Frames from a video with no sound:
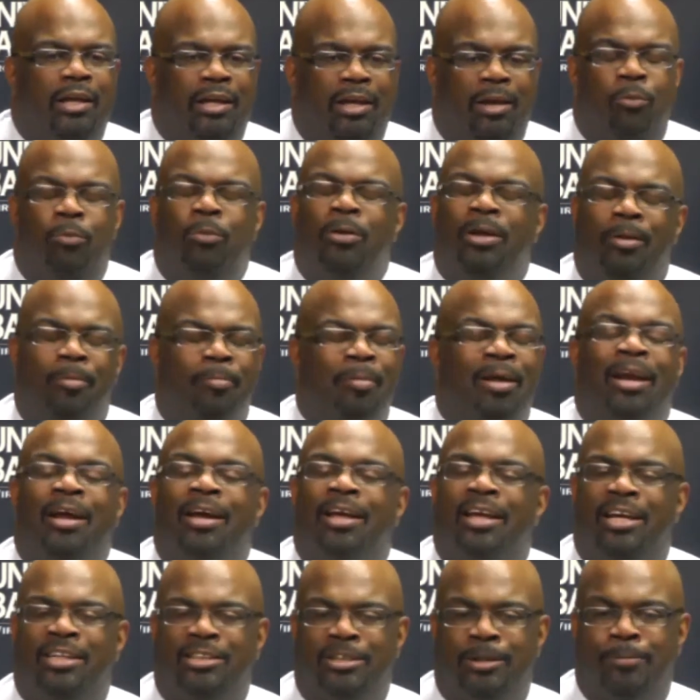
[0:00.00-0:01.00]
it may
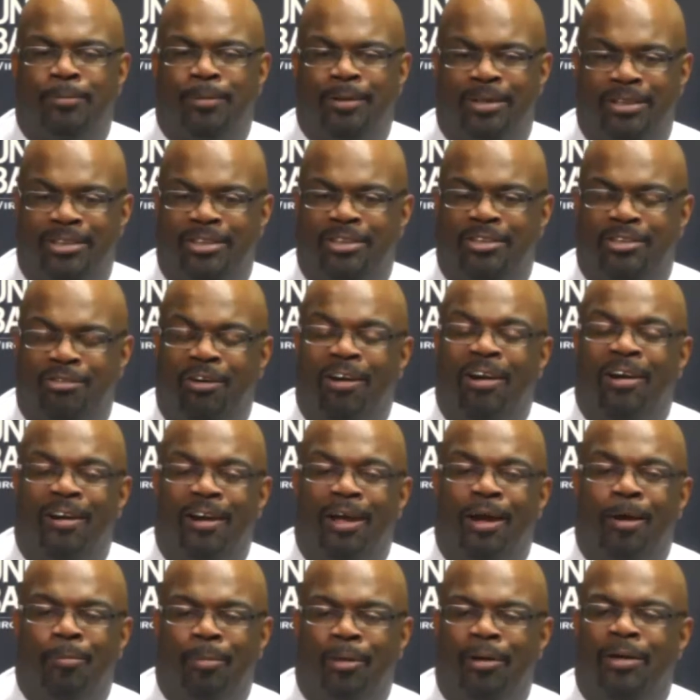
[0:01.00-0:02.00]
not catch up against us right
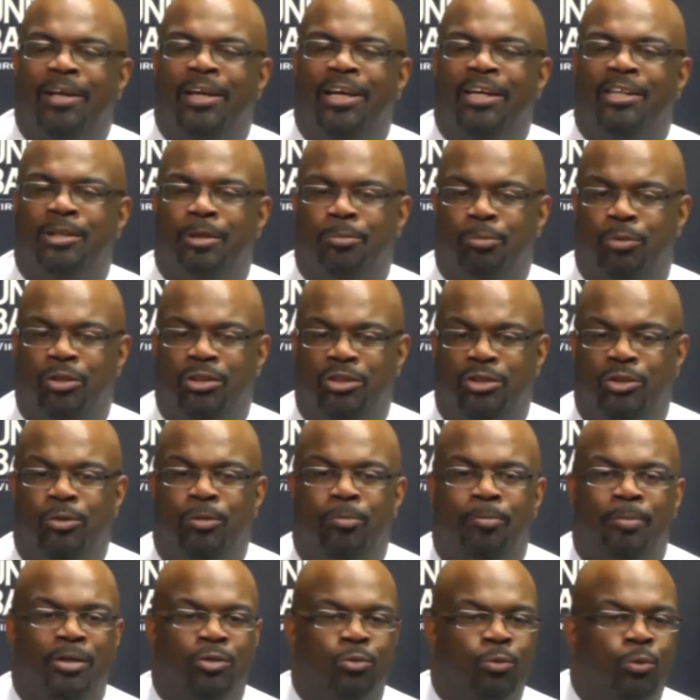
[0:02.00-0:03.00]
now, but it'll catch up with us
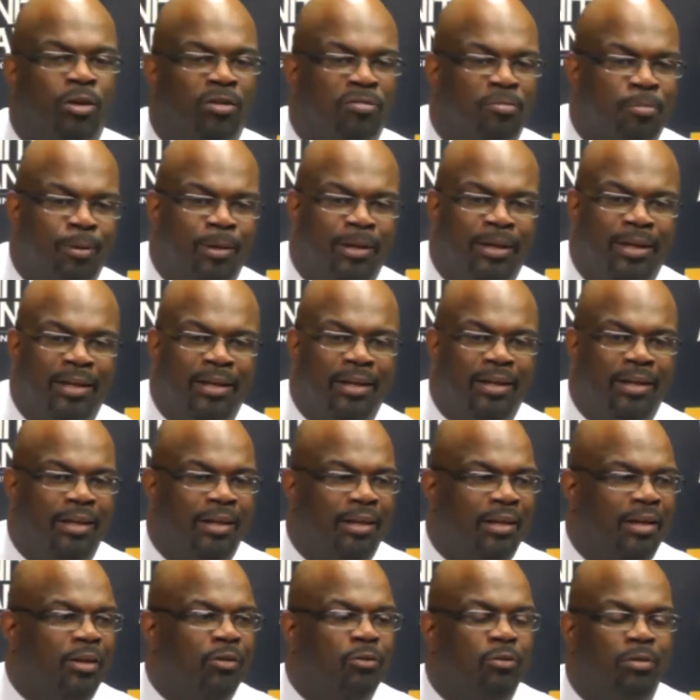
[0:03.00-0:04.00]
during Big 12 play.
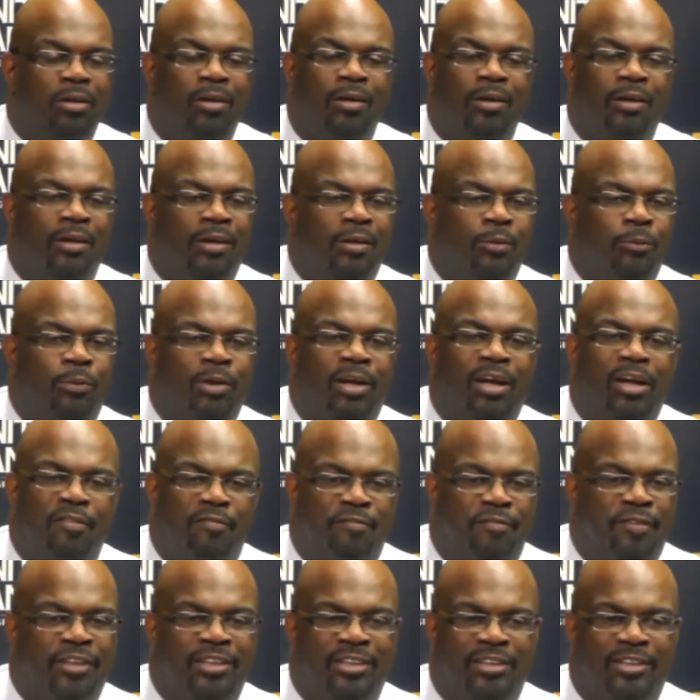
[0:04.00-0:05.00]
And we got to
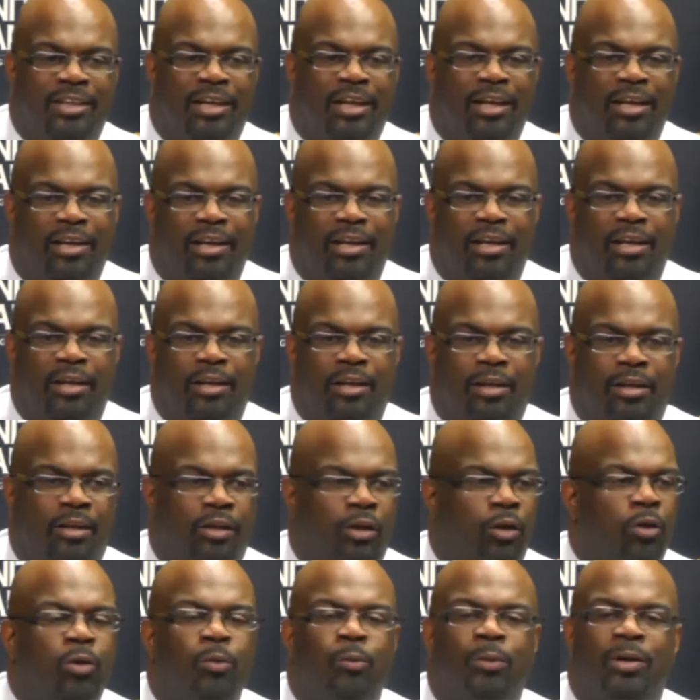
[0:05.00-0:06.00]
fix that. And
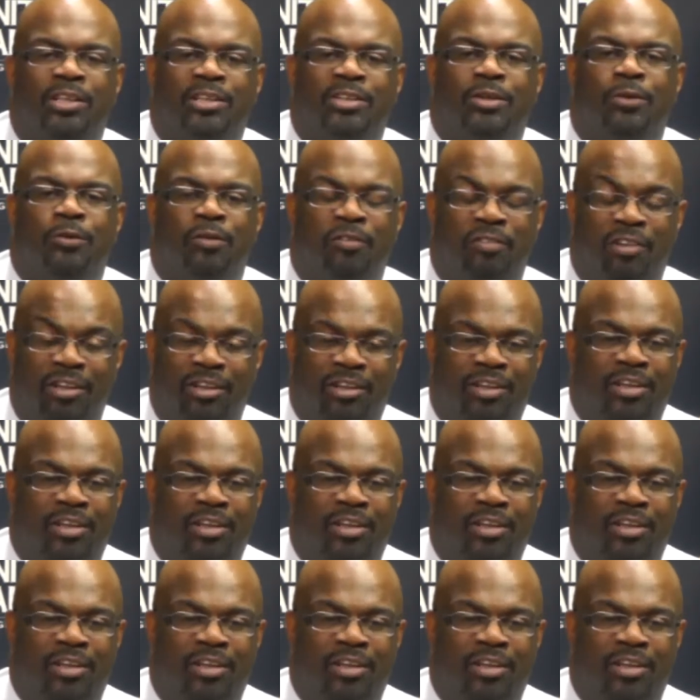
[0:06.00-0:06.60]
the only way it's going to